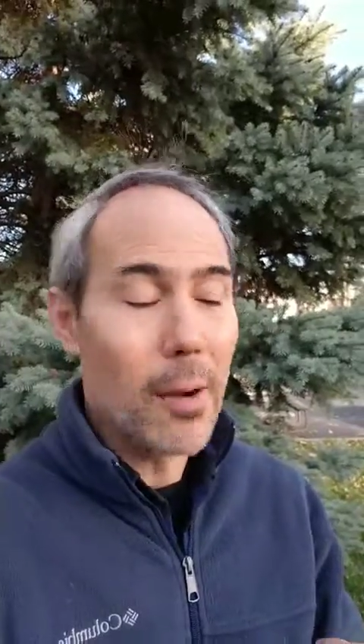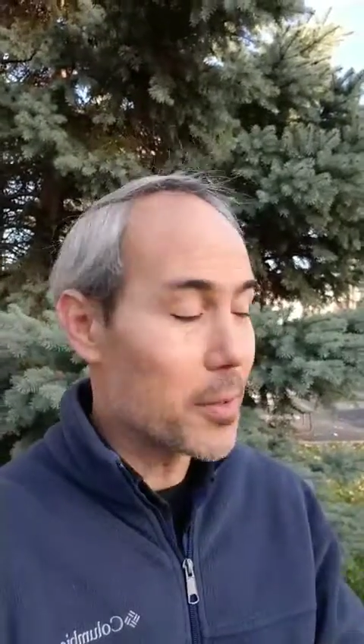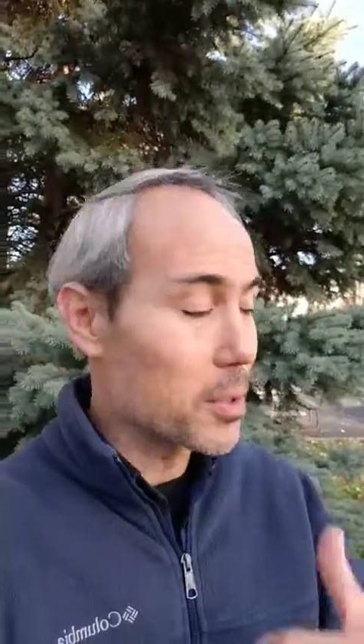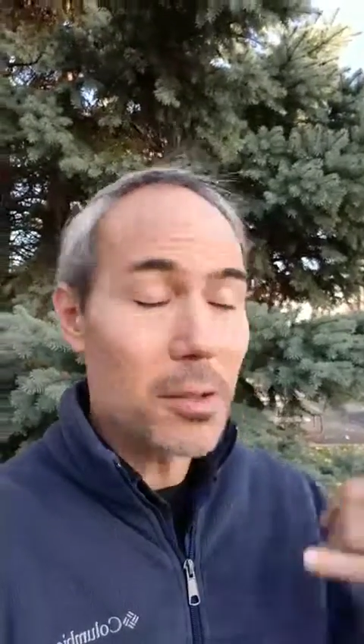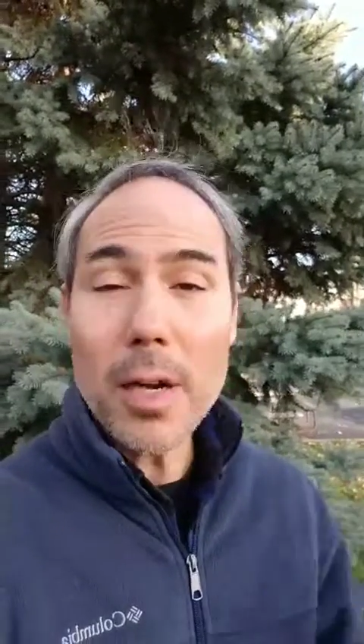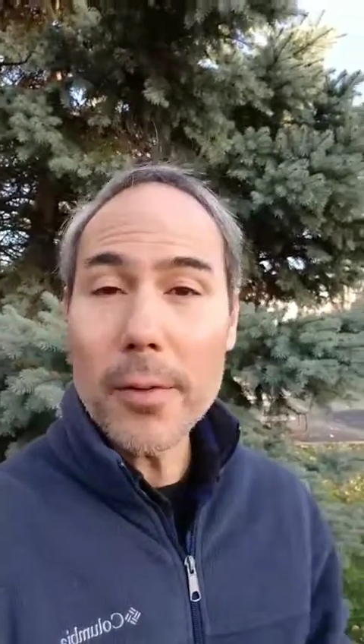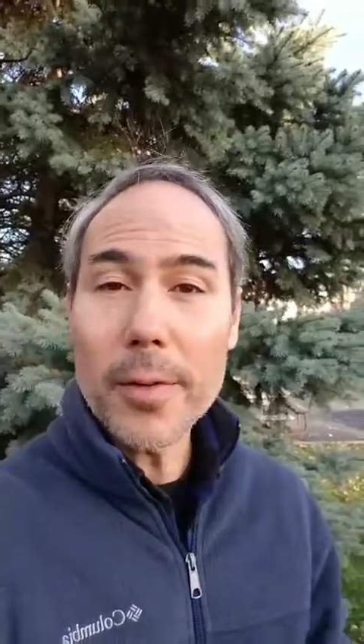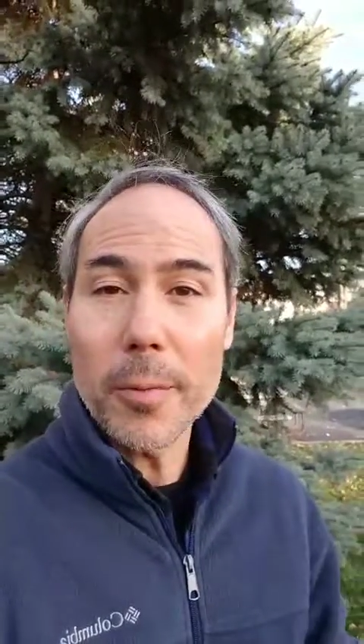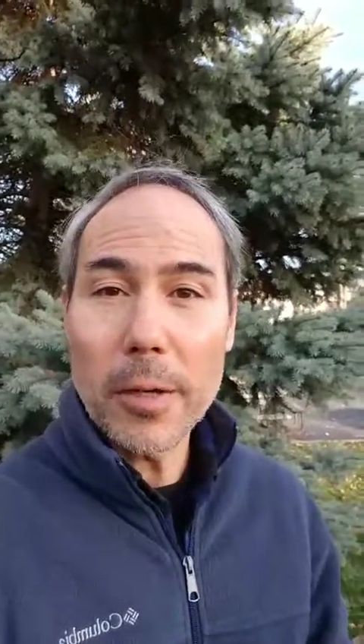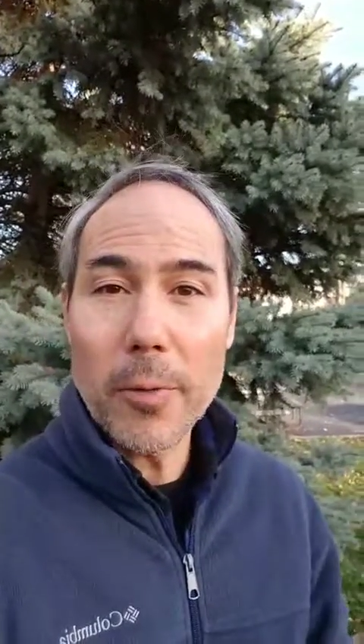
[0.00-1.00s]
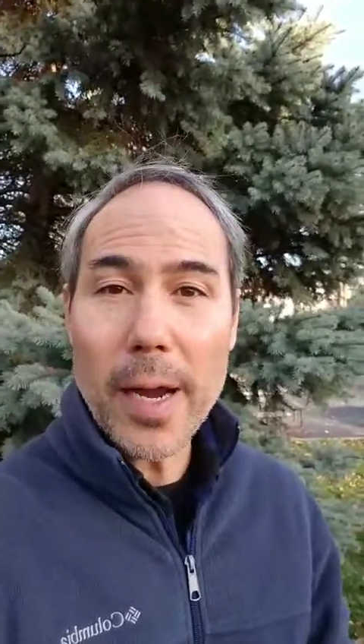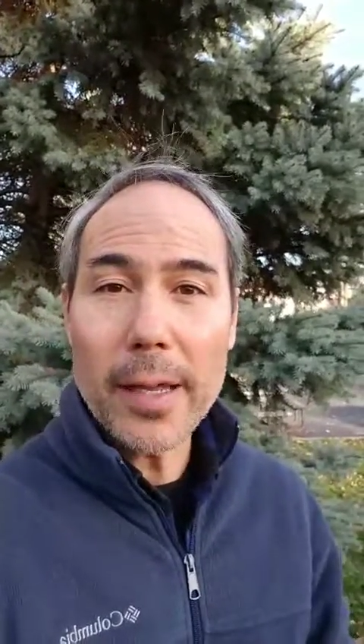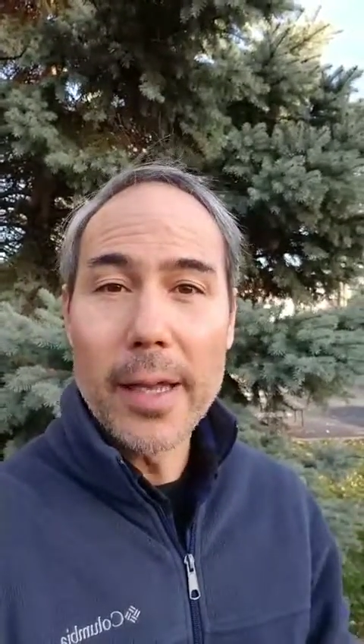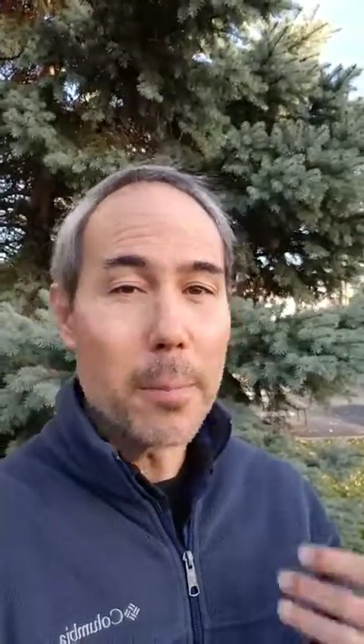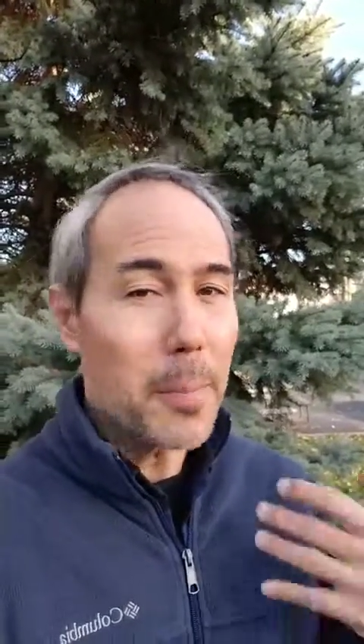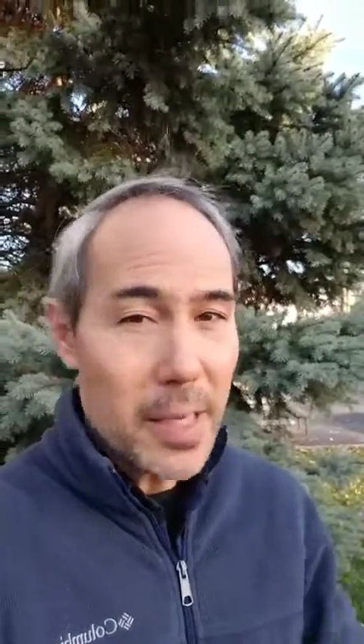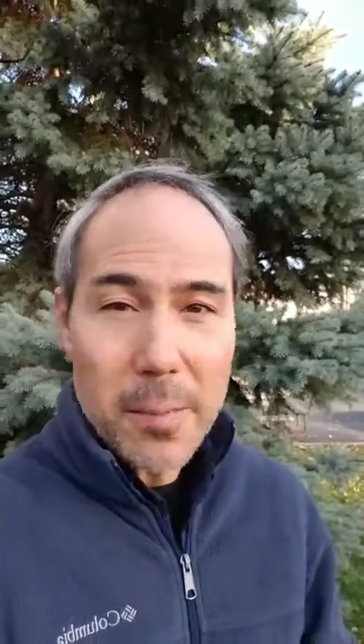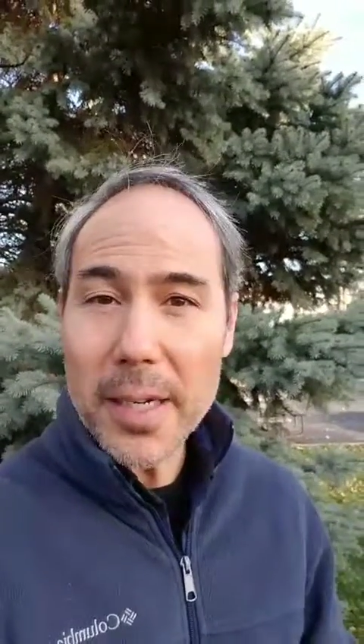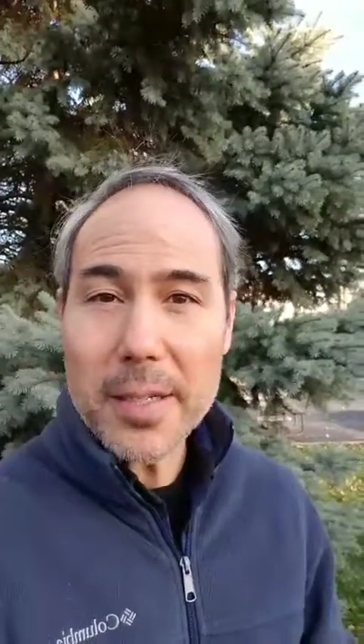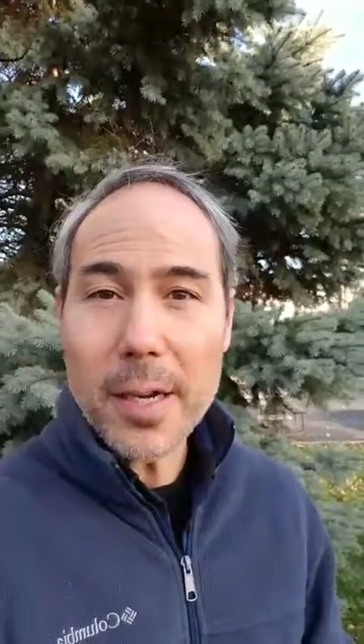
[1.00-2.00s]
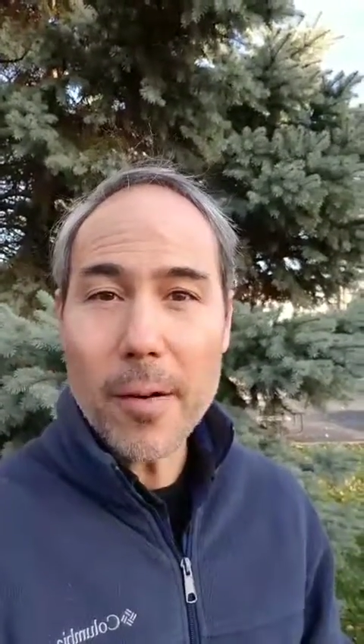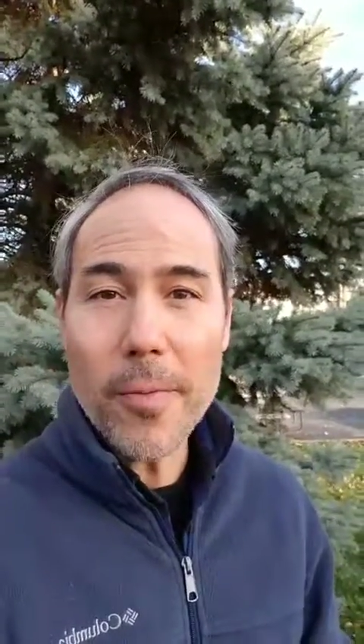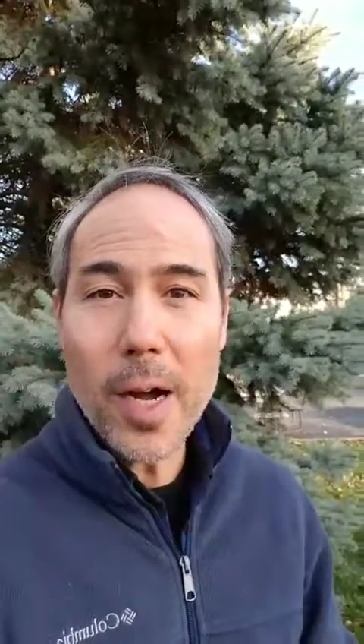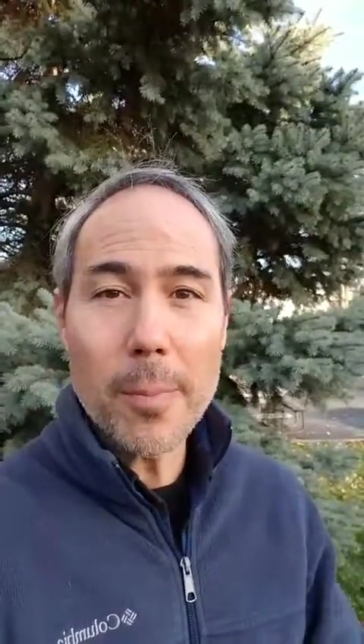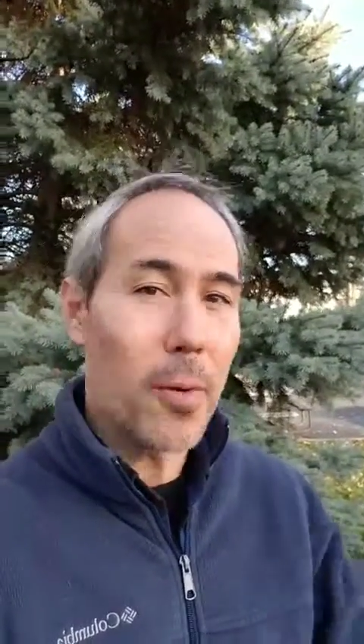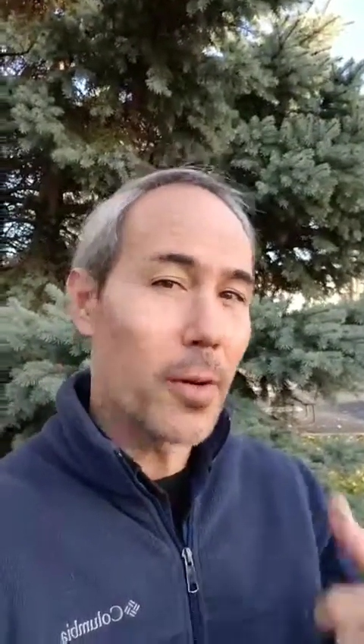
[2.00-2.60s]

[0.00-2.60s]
I was no longer in regret, beating myself up,